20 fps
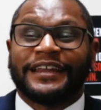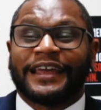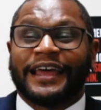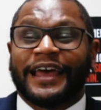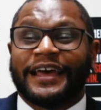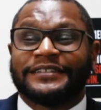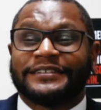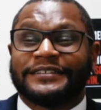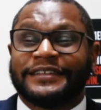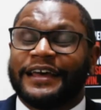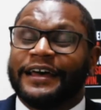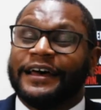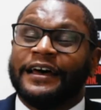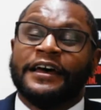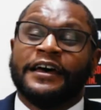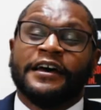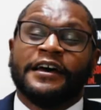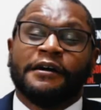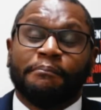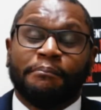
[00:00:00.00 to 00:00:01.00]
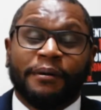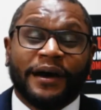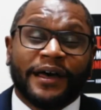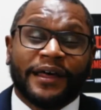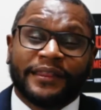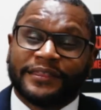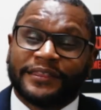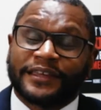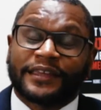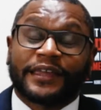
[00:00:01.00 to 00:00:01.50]
asset.
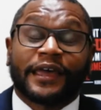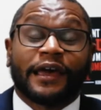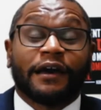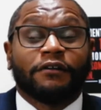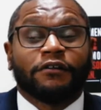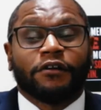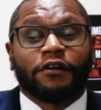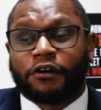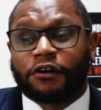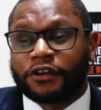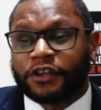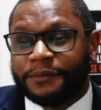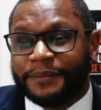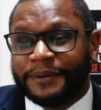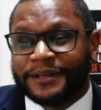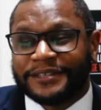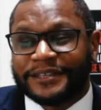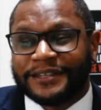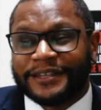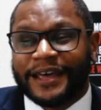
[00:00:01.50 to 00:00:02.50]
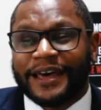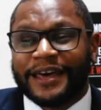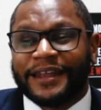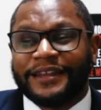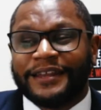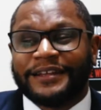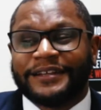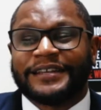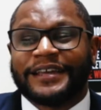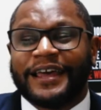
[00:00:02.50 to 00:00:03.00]
But the counter argument to that
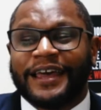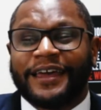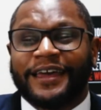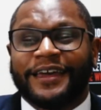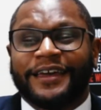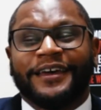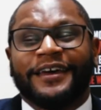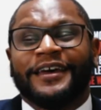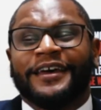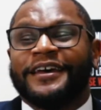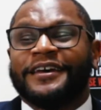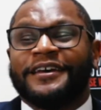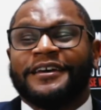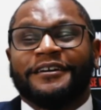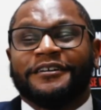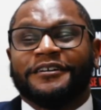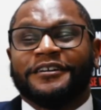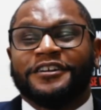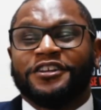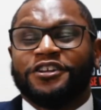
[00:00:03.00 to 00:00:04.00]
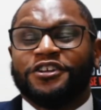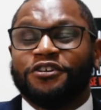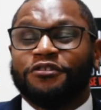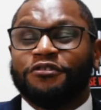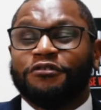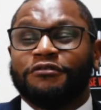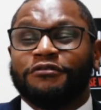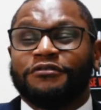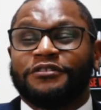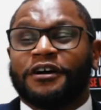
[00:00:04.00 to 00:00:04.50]
is, hey,
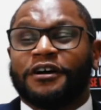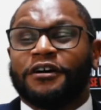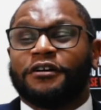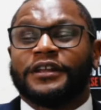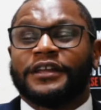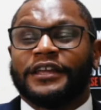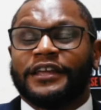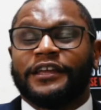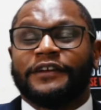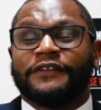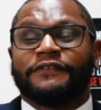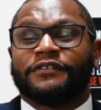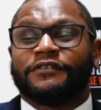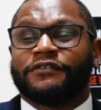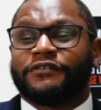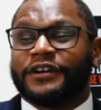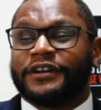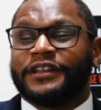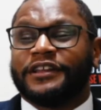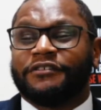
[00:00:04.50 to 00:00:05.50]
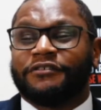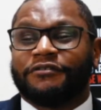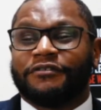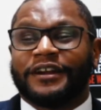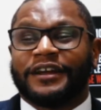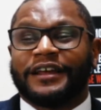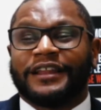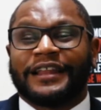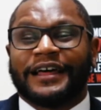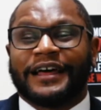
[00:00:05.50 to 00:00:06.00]
you don't even really
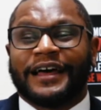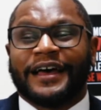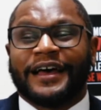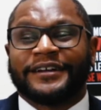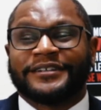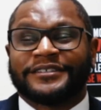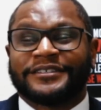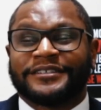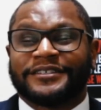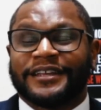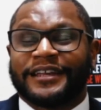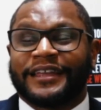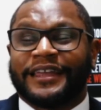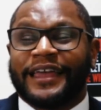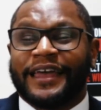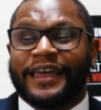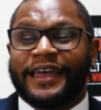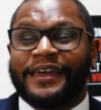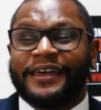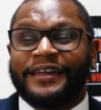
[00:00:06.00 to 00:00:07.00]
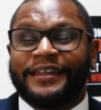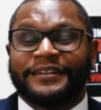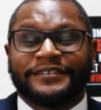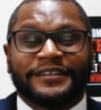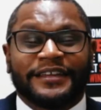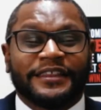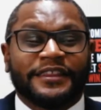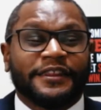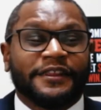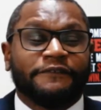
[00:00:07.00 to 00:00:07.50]
realize the gains
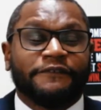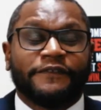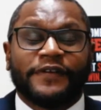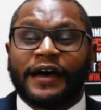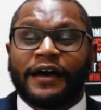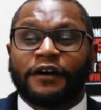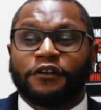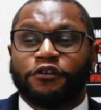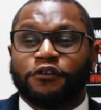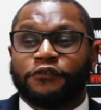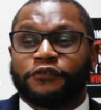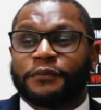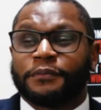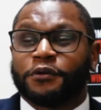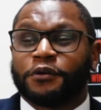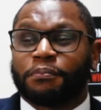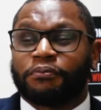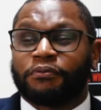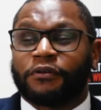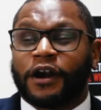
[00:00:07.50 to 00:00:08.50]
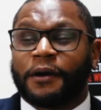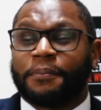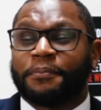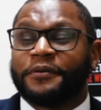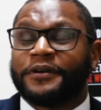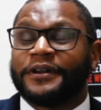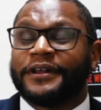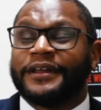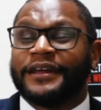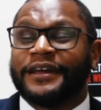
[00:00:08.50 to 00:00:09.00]
in the value from your
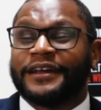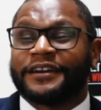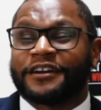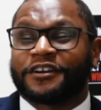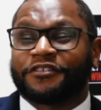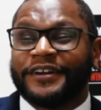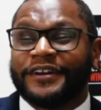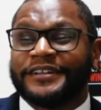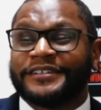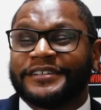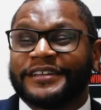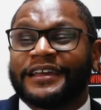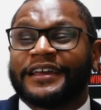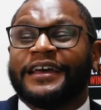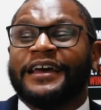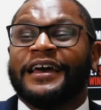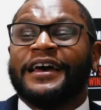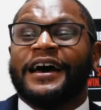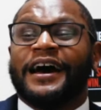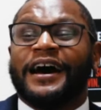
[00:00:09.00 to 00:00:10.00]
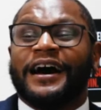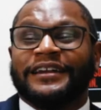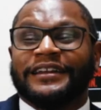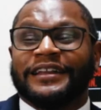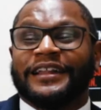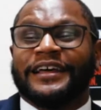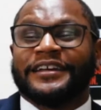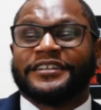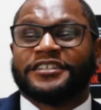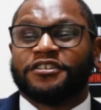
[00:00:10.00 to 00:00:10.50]
property increasing
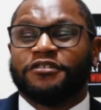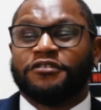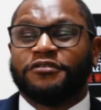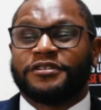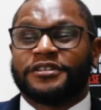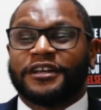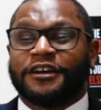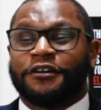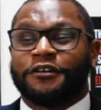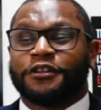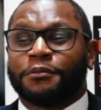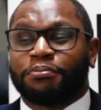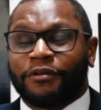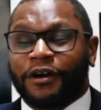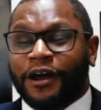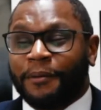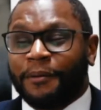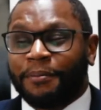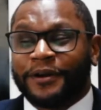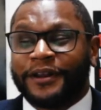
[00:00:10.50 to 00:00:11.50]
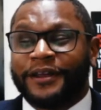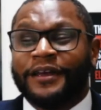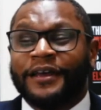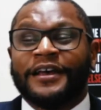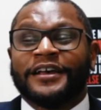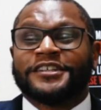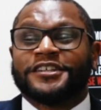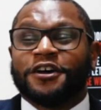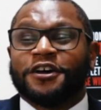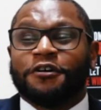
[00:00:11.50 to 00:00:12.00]
unless you sell the property.
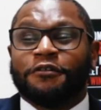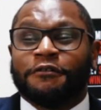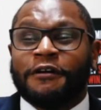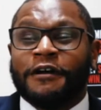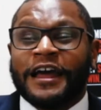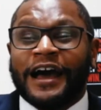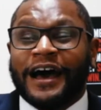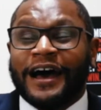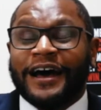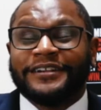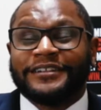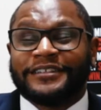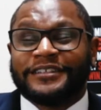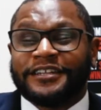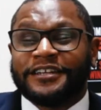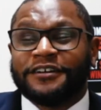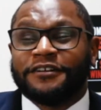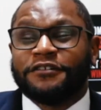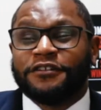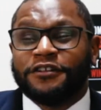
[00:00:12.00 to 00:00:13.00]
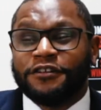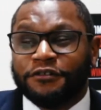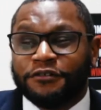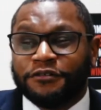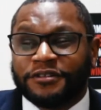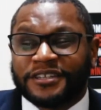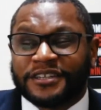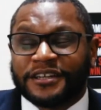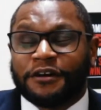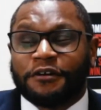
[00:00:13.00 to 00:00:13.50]
So until you
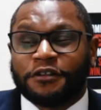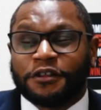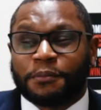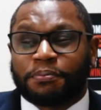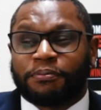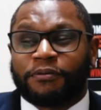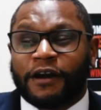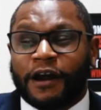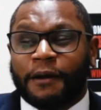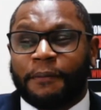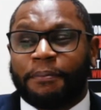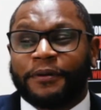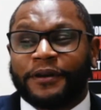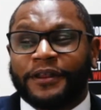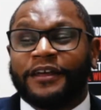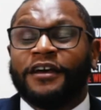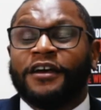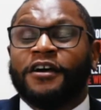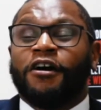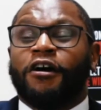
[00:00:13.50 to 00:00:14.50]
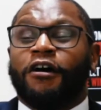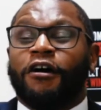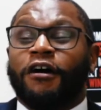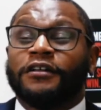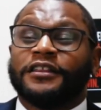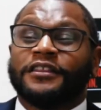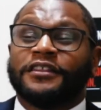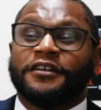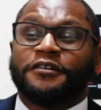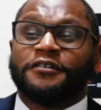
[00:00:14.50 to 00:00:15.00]
sell the property, all
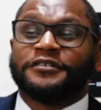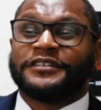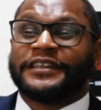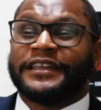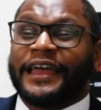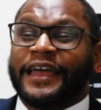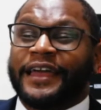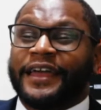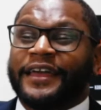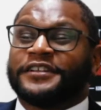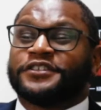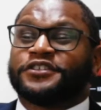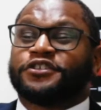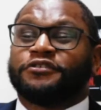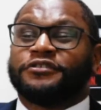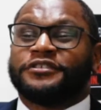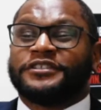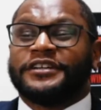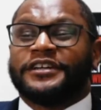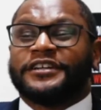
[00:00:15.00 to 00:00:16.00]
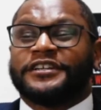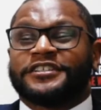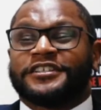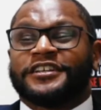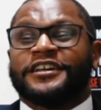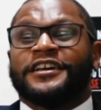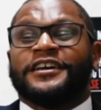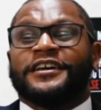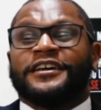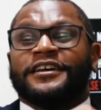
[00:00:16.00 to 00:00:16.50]
of those gains are just
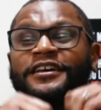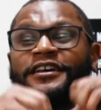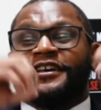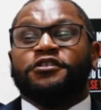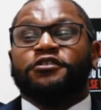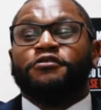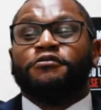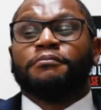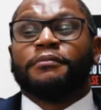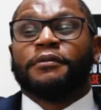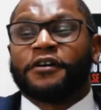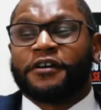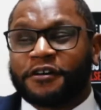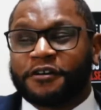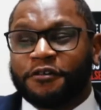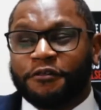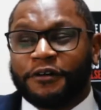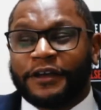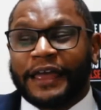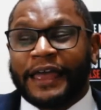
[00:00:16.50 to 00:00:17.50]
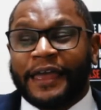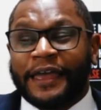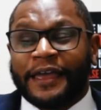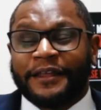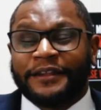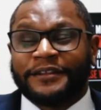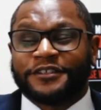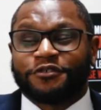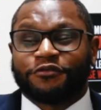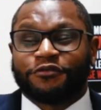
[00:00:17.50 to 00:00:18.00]
numerical
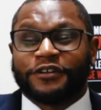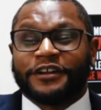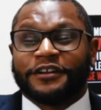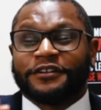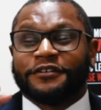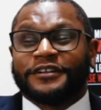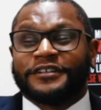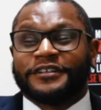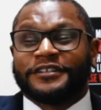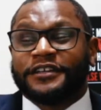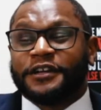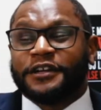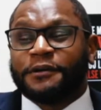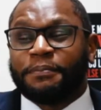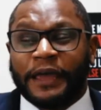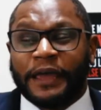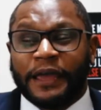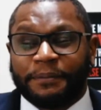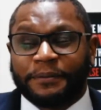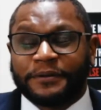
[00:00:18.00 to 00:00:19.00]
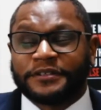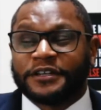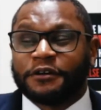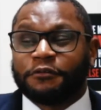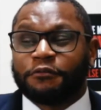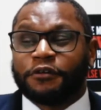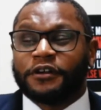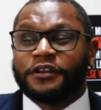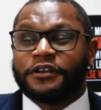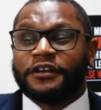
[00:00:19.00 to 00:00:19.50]
gains written on a sheet of paper
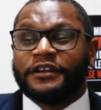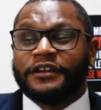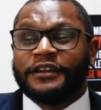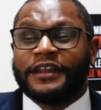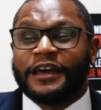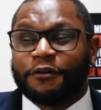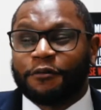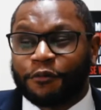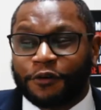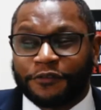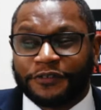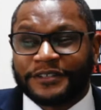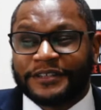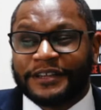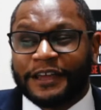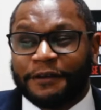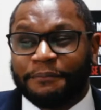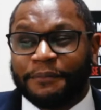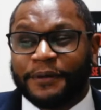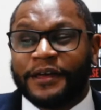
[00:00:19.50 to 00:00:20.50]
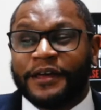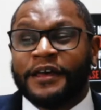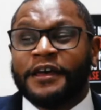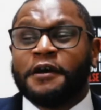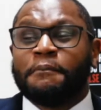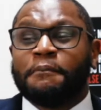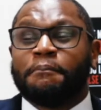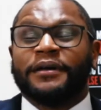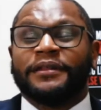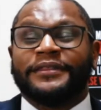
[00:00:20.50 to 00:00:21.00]
somewhere in your net worth statement,
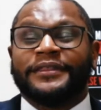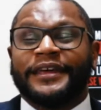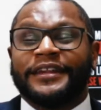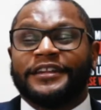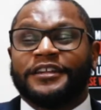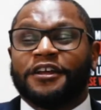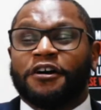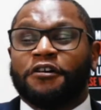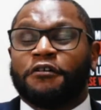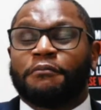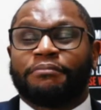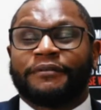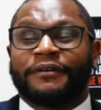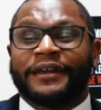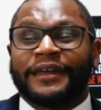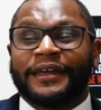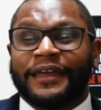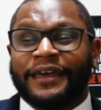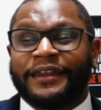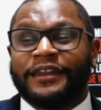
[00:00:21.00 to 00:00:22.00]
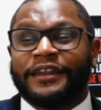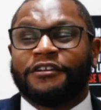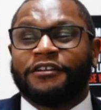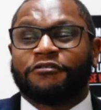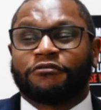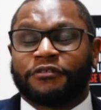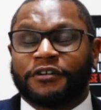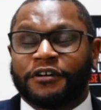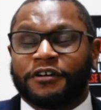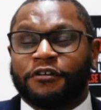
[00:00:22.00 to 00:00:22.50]
but they don't bring any
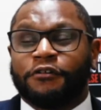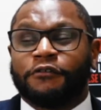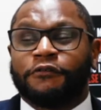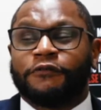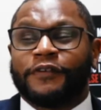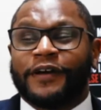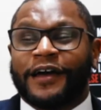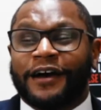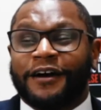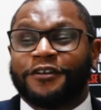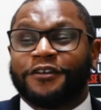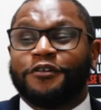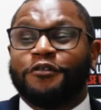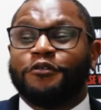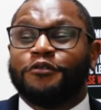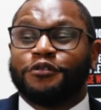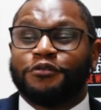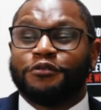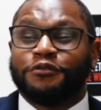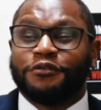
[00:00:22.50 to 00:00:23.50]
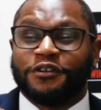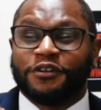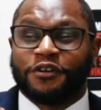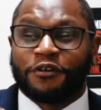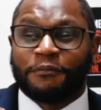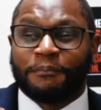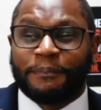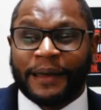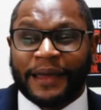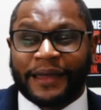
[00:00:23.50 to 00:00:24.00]
real value to your
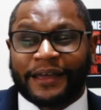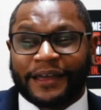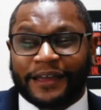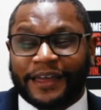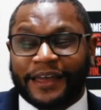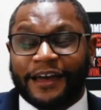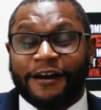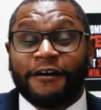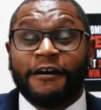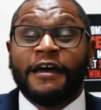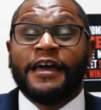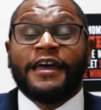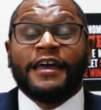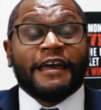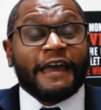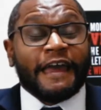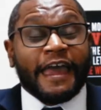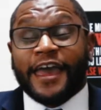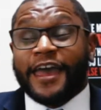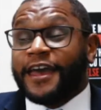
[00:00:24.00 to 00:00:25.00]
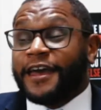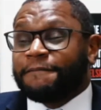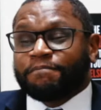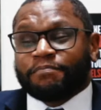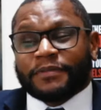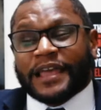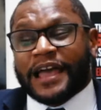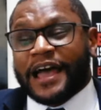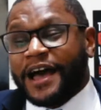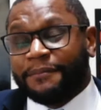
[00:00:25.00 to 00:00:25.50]
bank account. And
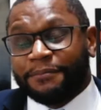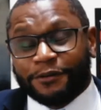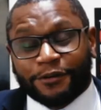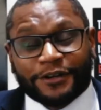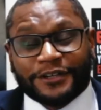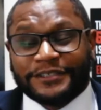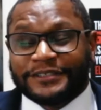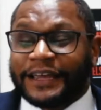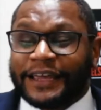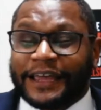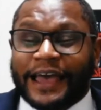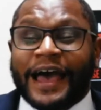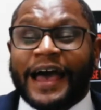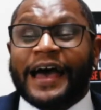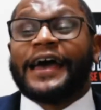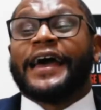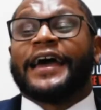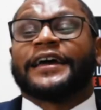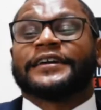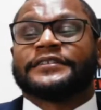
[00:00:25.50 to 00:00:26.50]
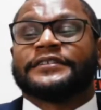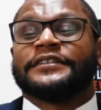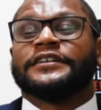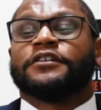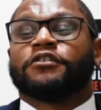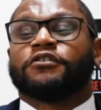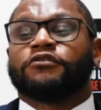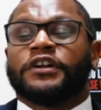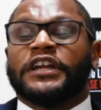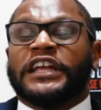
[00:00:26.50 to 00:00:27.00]
I'm going to say I actually
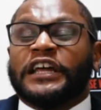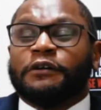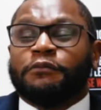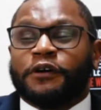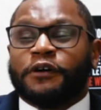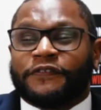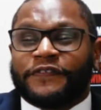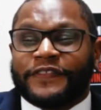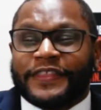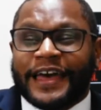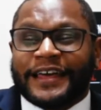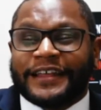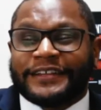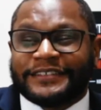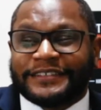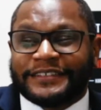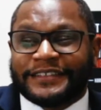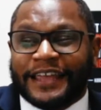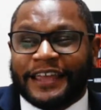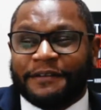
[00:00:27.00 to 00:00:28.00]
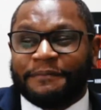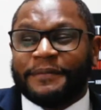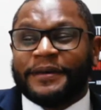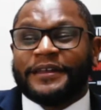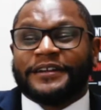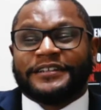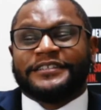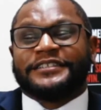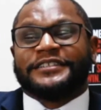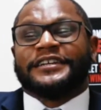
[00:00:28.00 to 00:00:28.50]
agree with that
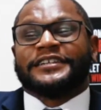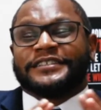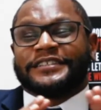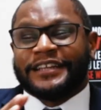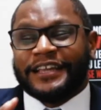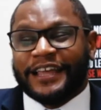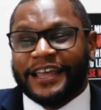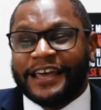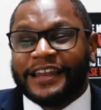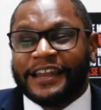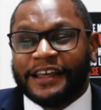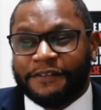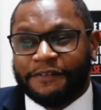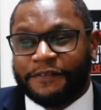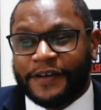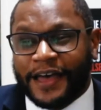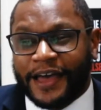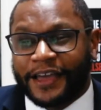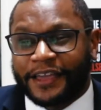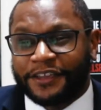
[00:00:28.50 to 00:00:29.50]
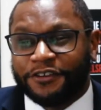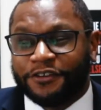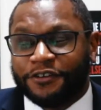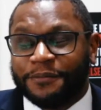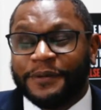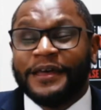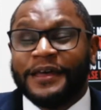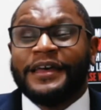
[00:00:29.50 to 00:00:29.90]
statement just in a vacuum.